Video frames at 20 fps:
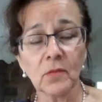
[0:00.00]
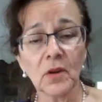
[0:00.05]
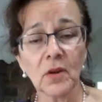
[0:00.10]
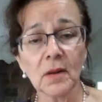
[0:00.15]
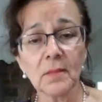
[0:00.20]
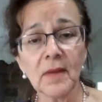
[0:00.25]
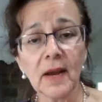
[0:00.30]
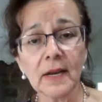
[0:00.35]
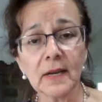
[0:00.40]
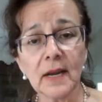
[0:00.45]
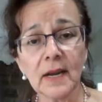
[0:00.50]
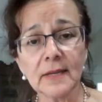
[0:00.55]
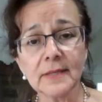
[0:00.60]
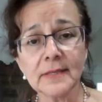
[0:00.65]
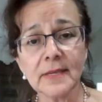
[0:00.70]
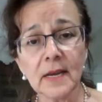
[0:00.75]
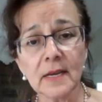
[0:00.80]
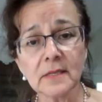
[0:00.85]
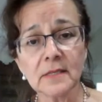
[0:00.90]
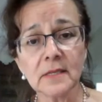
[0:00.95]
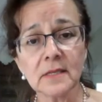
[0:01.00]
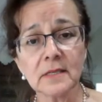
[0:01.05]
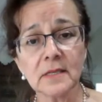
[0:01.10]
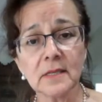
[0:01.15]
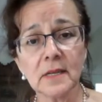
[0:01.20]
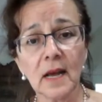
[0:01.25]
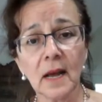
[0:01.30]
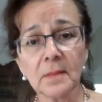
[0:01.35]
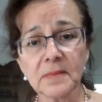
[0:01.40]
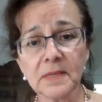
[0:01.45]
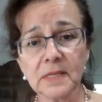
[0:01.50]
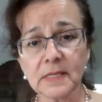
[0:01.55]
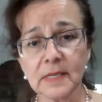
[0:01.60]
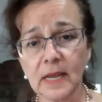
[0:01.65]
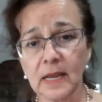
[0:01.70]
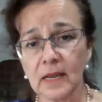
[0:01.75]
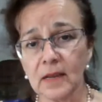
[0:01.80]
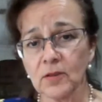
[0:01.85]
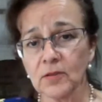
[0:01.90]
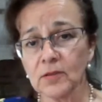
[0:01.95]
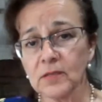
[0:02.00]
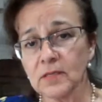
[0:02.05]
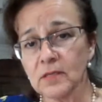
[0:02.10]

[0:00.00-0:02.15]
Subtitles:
One of my contests is an upscale.